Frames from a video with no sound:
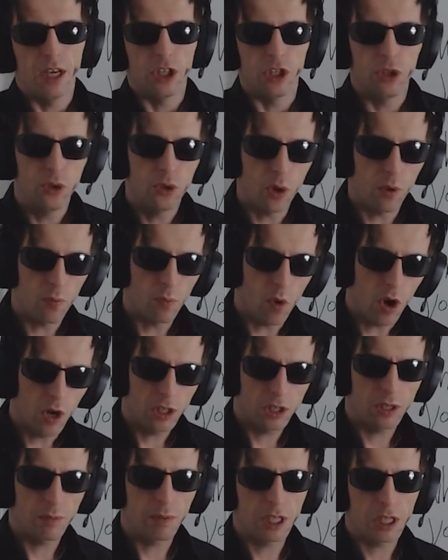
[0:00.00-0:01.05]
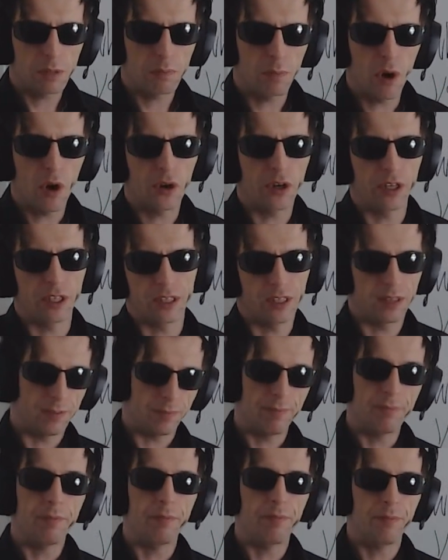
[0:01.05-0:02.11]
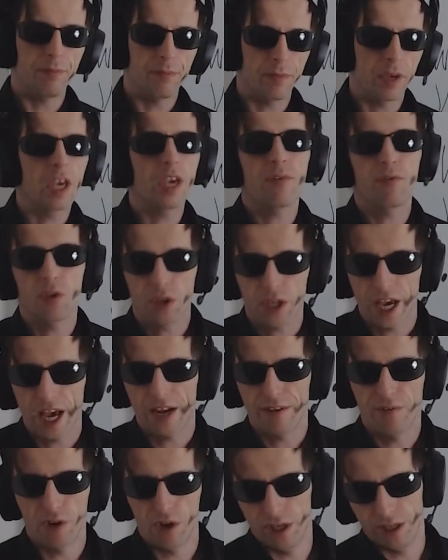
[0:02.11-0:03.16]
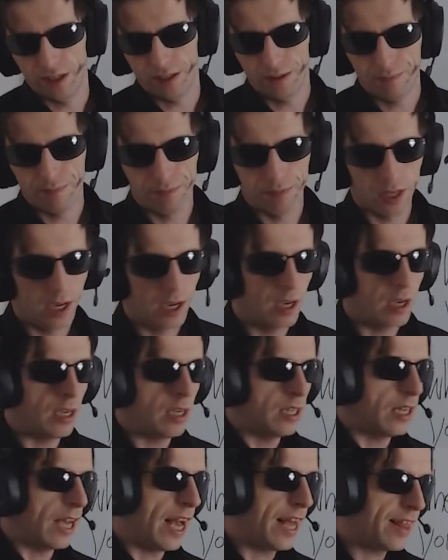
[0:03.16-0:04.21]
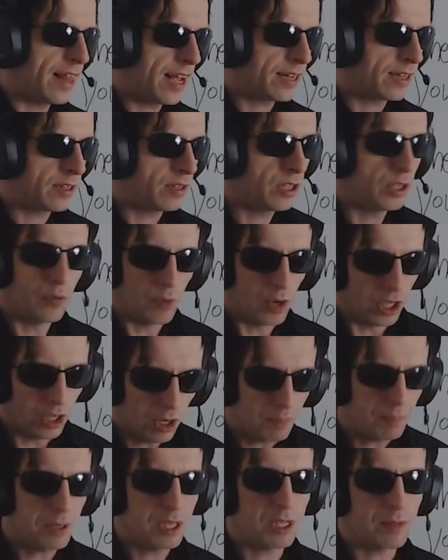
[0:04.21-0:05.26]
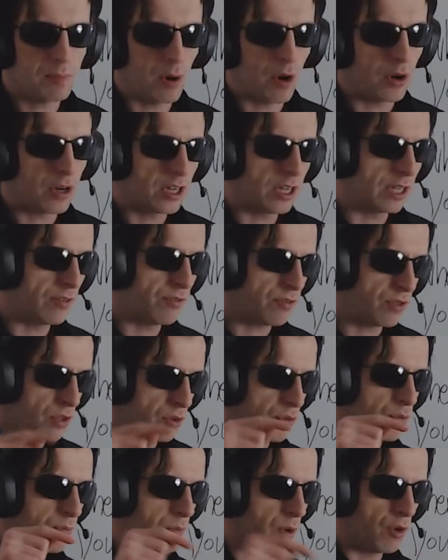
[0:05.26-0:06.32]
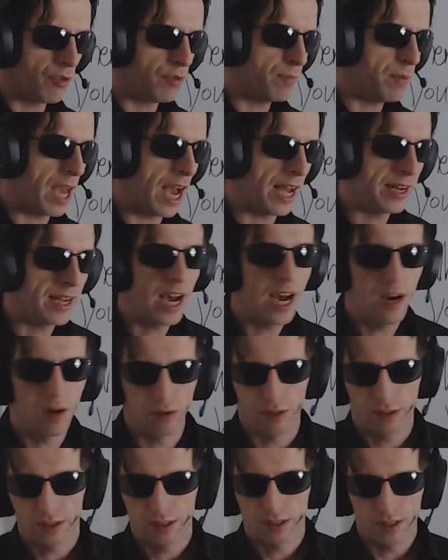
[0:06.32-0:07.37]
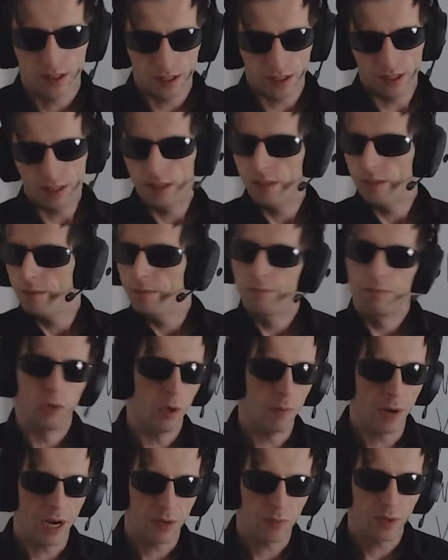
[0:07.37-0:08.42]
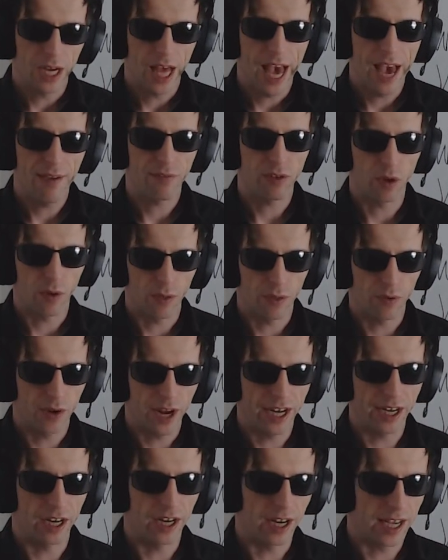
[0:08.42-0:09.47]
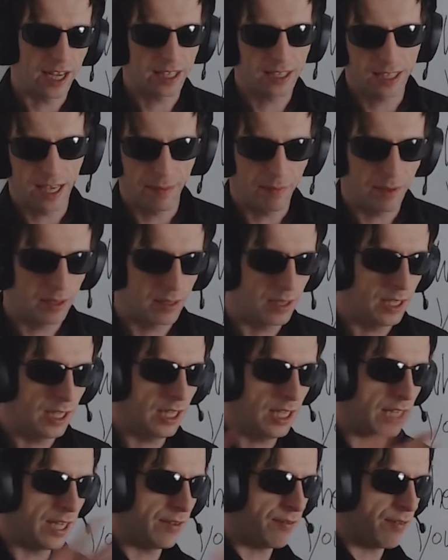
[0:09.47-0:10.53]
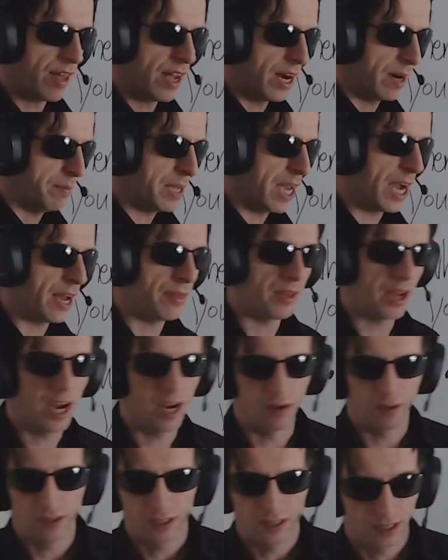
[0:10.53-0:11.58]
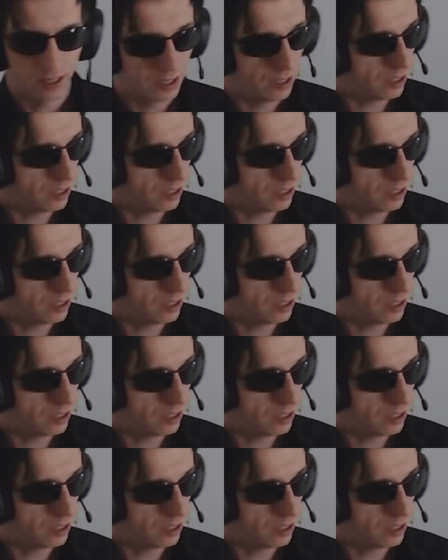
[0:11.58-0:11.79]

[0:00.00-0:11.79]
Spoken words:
You don't want to be spotted if you can avoid it. And that you will not be spotted if you morph behind a house. Nobody will have you on the radar except if they are behind the house.